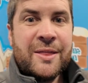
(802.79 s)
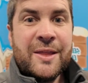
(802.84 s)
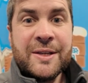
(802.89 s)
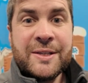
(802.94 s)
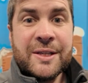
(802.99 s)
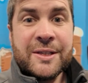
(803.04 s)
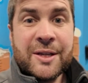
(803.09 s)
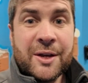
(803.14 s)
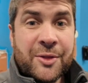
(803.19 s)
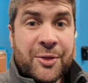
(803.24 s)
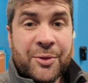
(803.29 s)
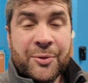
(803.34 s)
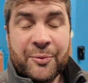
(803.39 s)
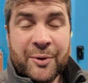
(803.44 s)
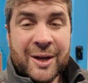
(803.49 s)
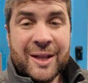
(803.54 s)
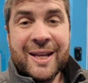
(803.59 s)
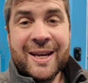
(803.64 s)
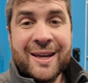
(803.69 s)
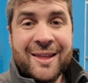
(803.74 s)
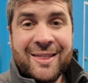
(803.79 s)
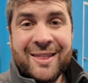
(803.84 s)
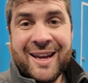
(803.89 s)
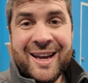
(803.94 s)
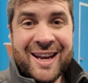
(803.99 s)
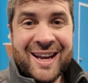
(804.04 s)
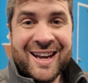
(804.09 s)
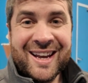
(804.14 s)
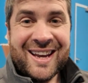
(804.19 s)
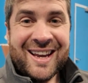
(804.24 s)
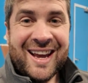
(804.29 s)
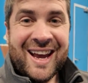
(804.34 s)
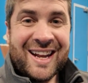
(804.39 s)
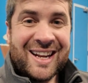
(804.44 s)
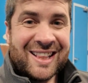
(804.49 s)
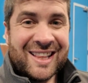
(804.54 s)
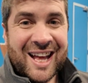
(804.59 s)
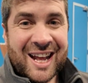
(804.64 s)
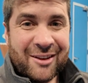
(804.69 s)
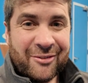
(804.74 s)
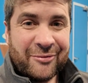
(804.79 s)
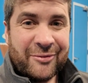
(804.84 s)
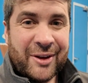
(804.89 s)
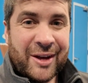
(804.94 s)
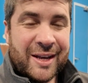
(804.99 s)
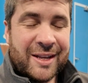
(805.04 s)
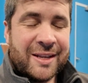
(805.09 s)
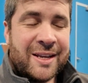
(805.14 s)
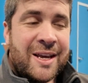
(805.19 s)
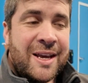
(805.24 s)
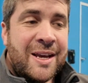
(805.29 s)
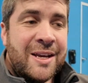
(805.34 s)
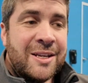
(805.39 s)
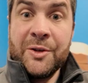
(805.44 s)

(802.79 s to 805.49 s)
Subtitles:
this is a thrilling thing and a lot of fun.